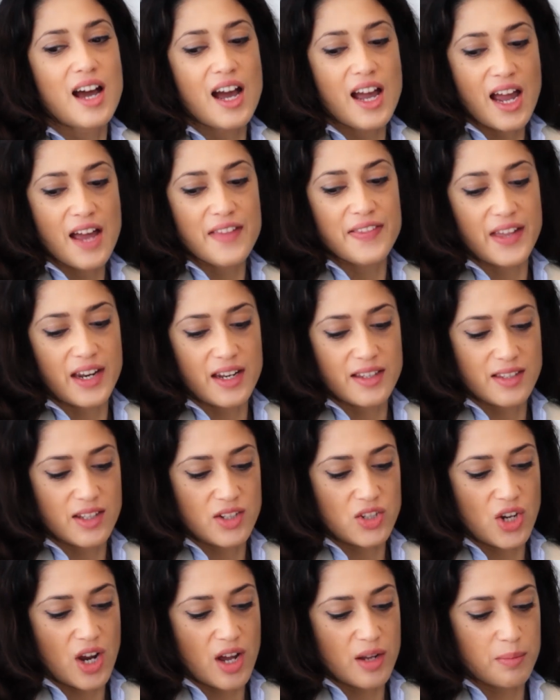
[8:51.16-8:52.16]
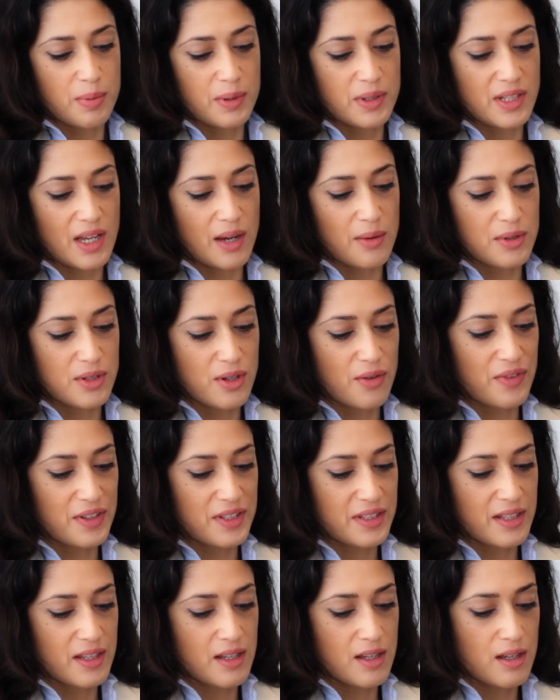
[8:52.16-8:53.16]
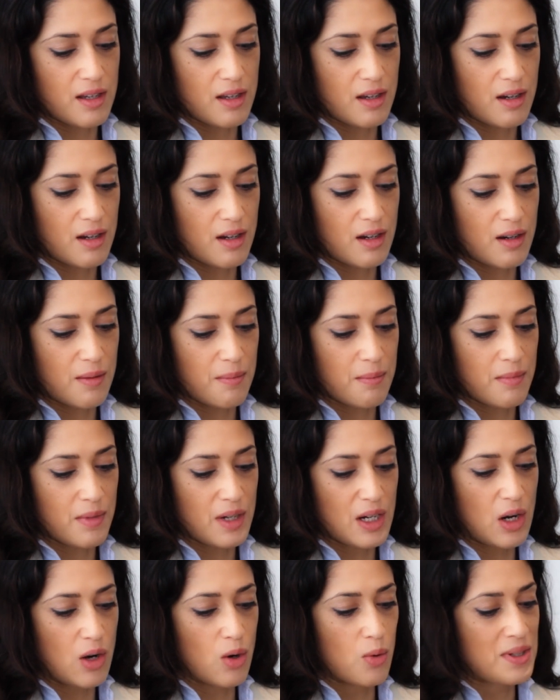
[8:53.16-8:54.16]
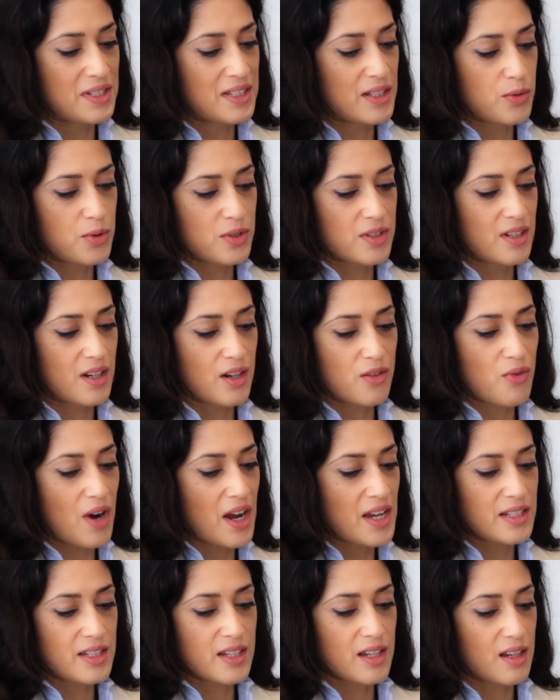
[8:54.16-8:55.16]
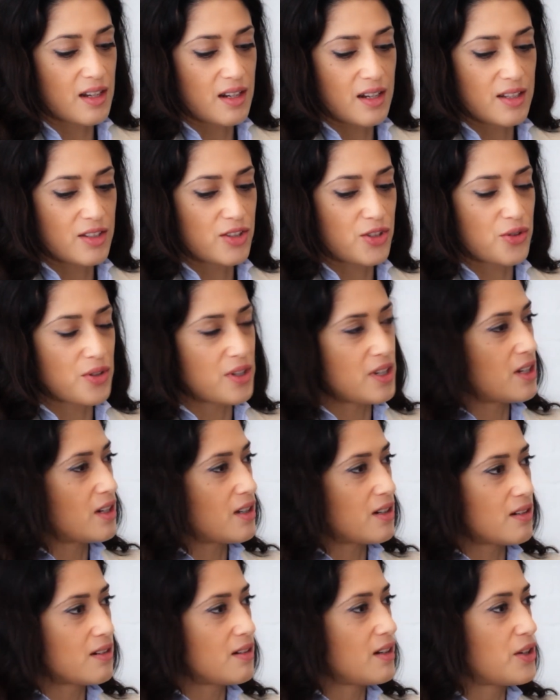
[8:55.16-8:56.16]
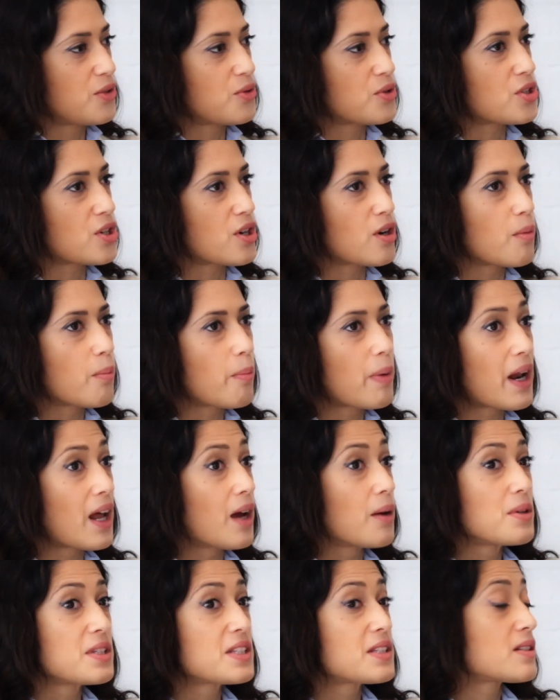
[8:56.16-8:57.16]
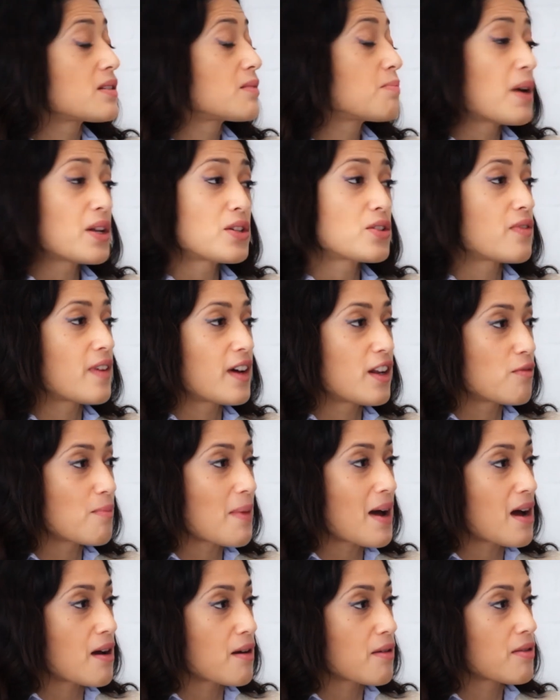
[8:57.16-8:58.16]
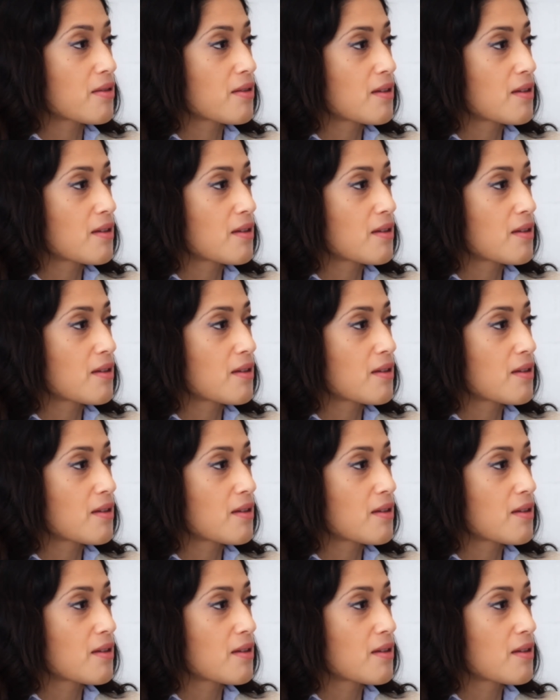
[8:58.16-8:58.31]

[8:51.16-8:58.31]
I had that as a child because I was obviously always interested in writing and history and literature, but I was petrified of math.